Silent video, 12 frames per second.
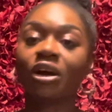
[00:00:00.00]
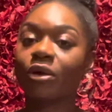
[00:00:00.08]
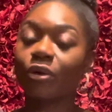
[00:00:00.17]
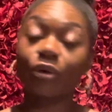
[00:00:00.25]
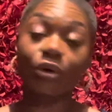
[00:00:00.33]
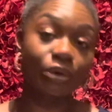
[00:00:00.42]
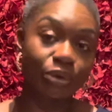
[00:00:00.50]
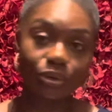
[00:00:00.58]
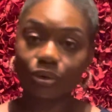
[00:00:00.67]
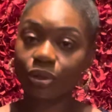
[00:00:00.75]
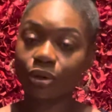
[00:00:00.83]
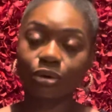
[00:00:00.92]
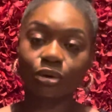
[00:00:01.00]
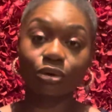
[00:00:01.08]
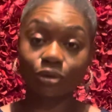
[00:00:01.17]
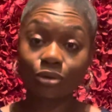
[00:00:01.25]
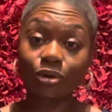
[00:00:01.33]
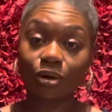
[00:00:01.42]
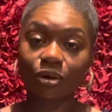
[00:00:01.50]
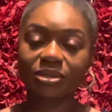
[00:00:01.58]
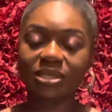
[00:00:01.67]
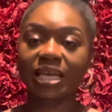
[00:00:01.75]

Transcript: or glucose,